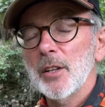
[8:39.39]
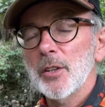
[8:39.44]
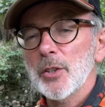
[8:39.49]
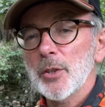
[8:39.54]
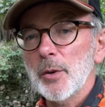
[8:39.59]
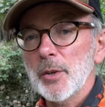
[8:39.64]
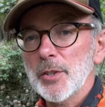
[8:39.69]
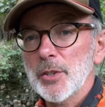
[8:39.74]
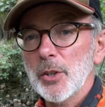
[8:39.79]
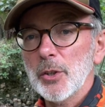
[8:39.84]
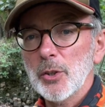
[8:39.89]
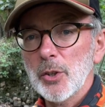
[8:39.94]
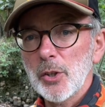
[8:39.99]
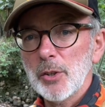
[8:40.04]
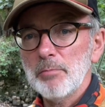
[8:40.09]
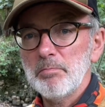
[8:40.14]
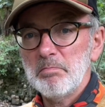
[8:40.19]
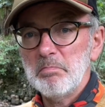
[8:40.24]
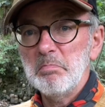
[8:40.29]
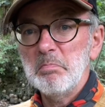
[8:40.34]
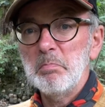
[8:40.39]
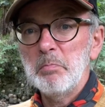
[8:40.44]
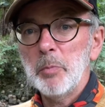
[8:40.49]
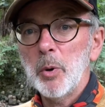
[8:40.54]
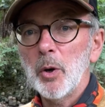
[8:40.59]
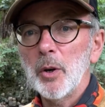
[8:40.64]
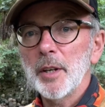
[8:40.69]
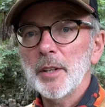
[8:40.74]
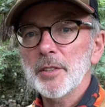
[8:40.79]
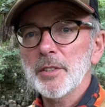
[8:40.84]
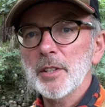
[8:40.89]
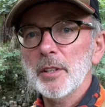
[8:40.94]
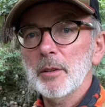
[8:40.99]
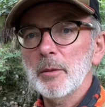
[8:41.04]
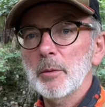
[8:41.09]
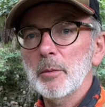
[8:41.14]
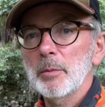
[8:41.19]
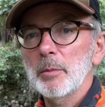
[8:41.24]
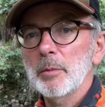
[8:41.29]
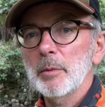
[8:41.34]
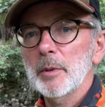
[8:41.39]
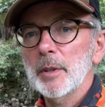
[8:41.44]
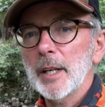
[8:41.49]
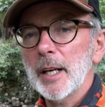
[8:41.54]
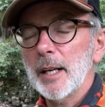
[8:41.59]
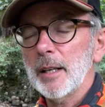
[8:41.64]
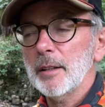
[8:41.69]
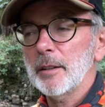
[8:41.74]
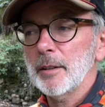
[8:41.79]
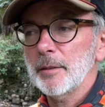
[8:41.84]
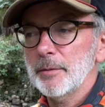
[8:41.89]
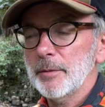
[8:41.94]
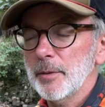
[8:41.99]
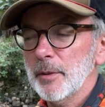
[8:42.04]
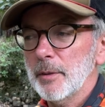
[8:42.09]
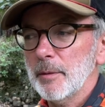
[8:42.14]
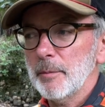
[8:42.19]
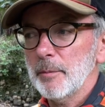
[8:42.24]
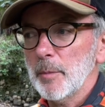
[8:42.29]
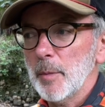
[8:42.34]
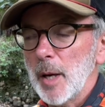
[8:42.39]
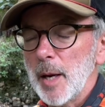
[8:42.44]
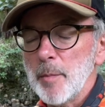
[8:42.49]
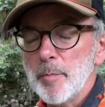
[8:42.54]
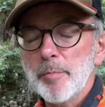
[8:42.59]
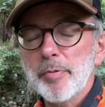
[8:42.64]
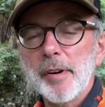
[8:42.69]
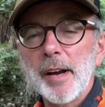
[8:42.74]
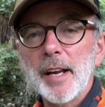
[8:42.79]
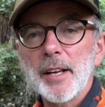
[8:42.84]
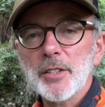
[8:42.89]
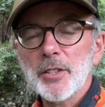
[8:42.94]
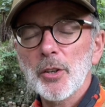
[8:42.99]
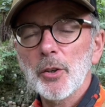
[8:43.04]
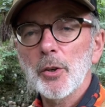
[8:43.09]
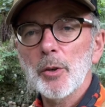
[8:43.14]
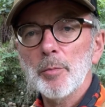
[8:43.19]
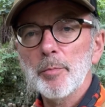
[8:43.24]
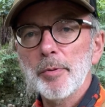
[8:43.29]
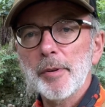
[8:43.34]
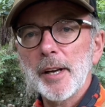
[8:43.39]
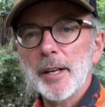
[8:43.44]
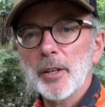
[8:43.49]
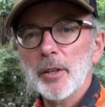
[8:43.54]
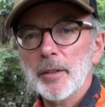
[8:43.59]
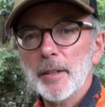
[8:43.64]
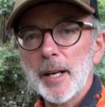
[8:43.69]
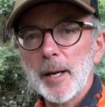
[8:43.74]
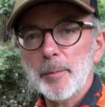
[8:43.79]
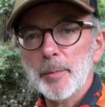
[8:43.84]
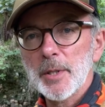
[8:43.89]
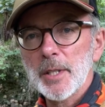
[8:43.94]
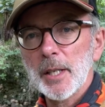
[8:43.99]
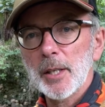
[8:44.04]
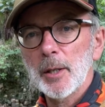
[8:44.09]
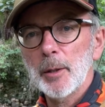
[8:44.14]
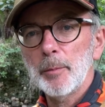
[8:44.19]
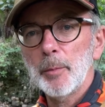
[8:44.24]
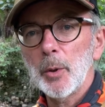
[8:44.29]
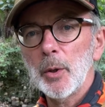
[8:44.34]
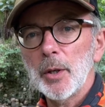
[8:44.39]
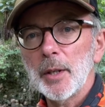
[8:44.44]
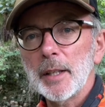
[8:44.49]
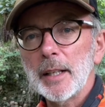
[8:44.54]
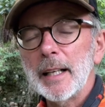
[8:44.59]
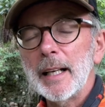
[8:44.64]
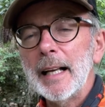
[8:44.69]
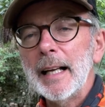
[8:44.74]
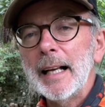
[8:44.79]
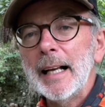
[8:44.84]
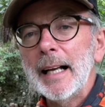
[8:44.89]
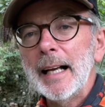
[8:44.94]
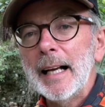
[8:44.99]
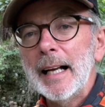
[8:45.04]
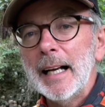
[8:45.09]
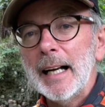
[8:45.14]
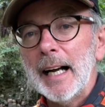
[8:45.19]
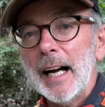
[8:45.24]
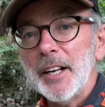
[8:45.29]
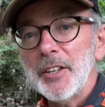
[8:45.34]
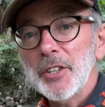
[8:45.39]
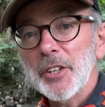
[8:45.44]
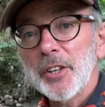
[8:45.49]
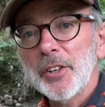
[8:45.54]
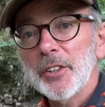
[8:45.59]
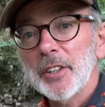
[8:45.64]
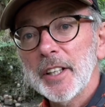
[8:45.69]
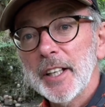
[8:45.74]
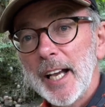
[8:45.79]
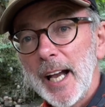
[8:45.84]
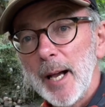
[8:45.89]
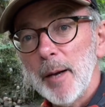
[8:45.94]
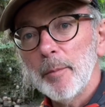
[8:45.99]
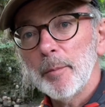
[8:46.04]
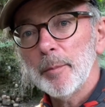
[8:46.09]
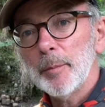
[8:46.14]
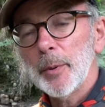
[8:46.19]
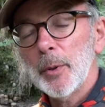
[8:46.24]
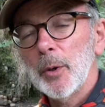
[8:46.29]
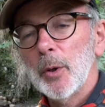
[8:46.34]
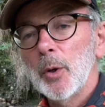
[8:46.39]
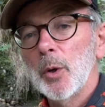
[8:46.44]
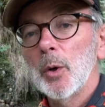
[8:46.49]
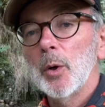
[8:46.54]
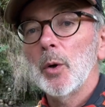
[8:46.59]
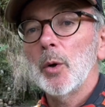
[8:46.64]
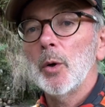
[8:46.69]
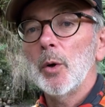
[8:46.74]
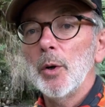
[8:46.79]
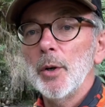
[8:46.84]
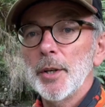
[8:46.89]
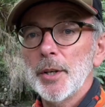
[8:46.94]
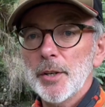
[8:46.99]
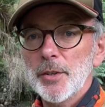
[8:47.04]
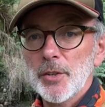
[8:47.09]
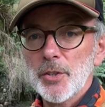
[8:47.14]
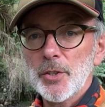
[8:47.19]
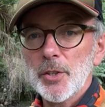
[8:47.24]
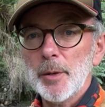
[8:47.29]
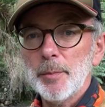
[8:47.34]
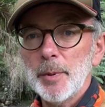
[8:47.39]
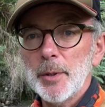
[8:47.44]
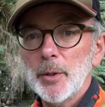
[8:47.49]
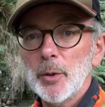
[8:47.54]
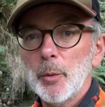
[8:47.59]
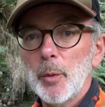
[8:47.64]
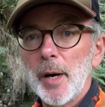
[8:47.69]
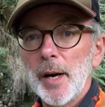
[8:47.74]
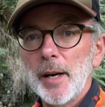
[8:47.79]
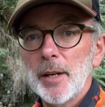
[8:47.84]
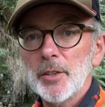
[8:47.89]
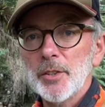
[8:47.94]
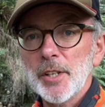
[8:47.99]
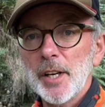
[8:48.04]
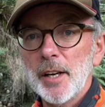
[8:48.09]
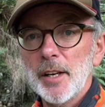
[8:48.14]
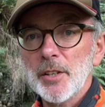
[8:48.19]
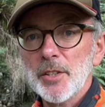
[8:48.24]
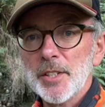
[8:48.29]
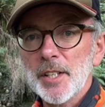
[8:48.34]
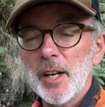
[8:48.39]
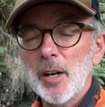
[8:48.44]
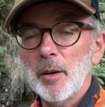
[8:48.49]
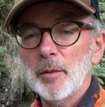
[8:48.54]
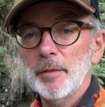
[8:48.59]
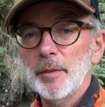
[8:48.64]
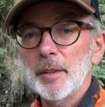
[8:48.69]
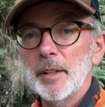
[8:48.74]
So it's a good point to it's a good break at that particular point. And you can camp or you can stop in the YHA itself.